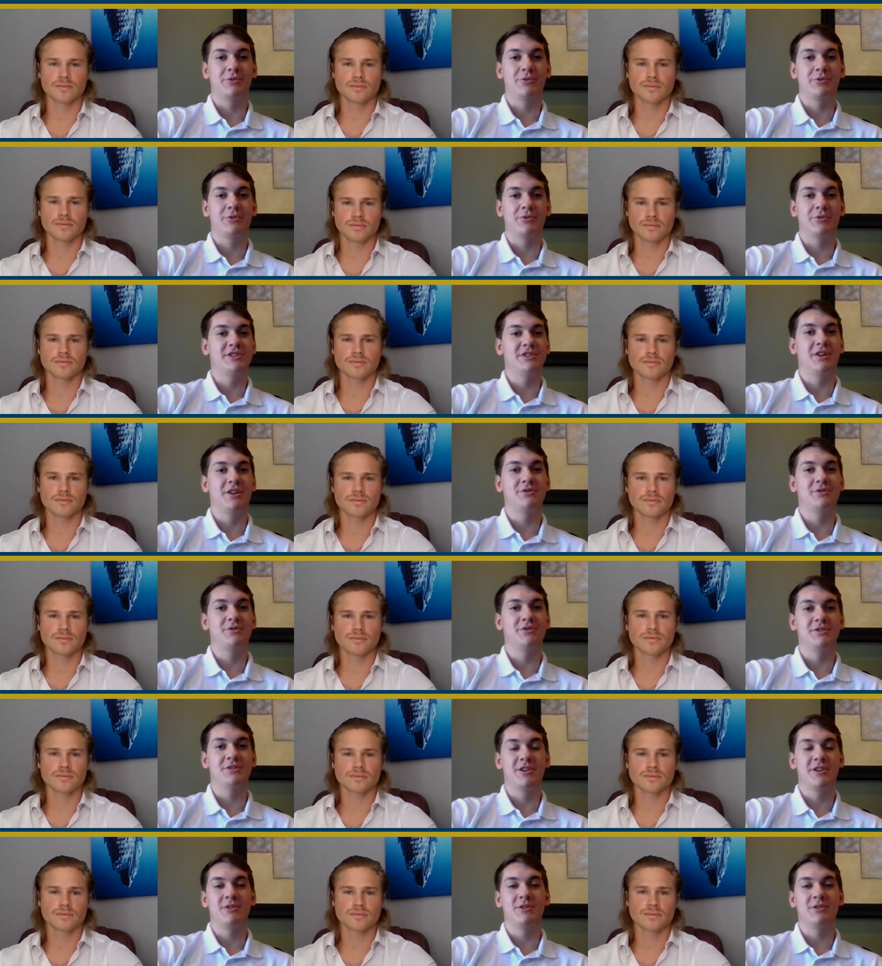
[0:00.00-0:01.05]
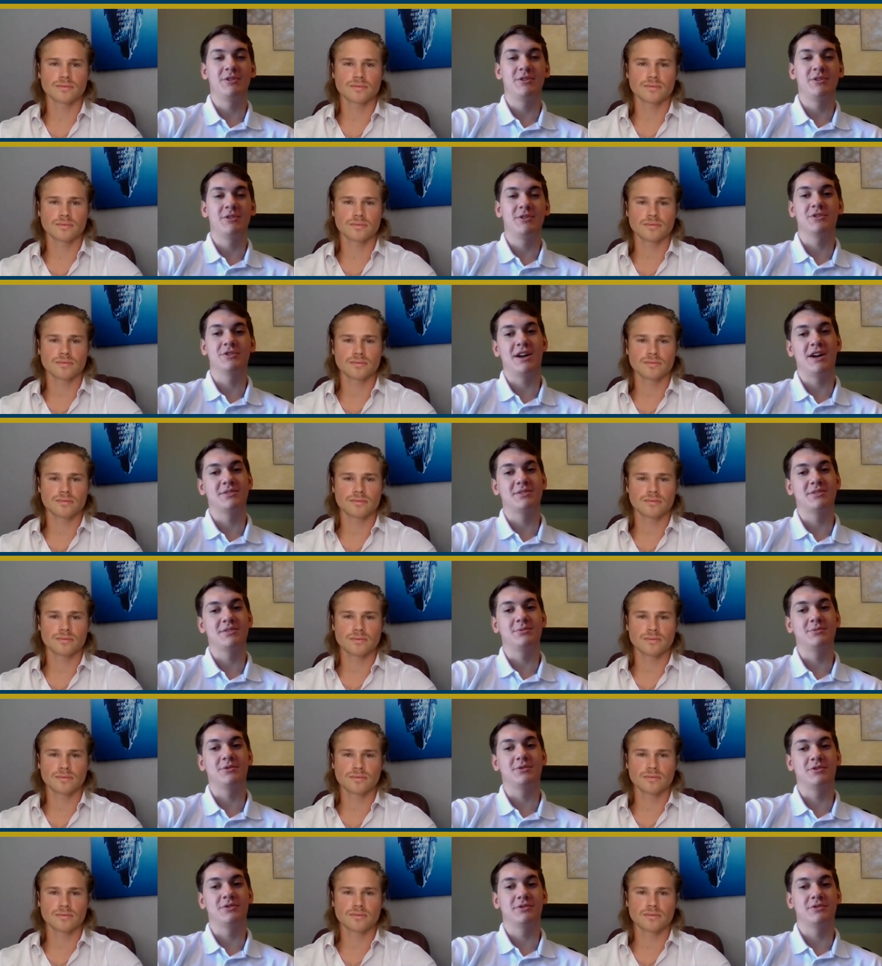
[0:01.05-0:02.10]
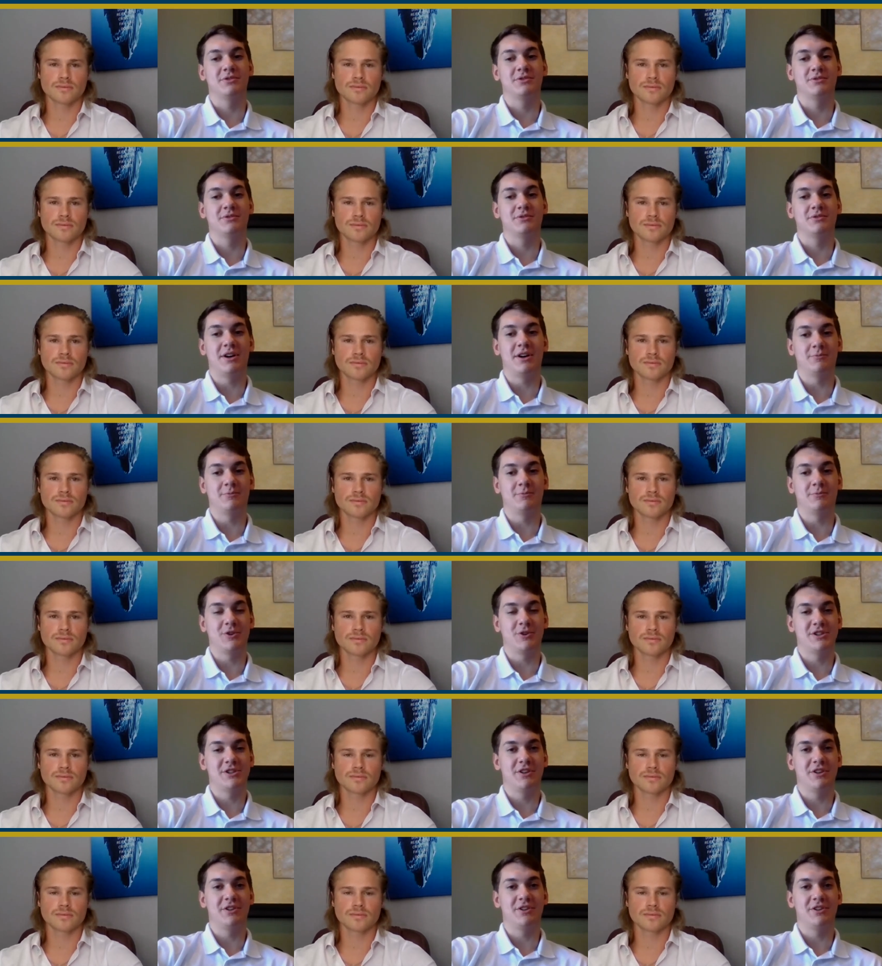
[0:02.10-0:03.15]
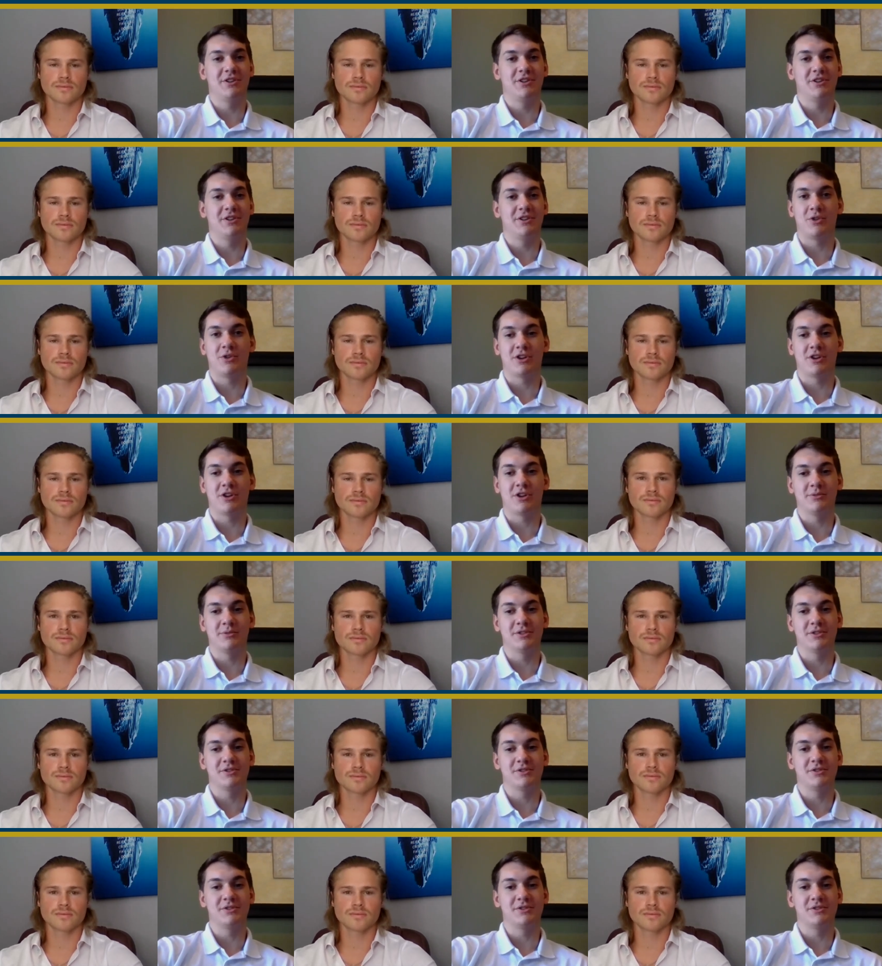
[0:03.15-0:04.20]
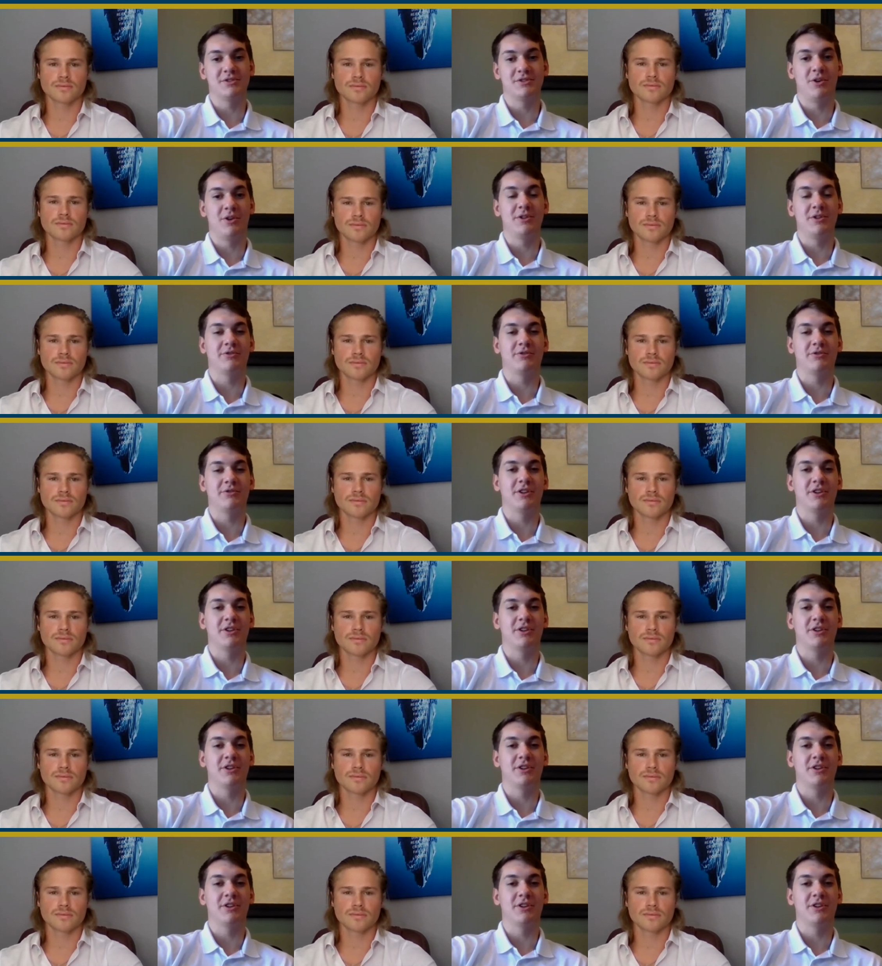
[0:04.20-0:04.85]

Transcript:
Speaker 1: So definitely reach out to as many people as possible. Um, reach out to other departments, and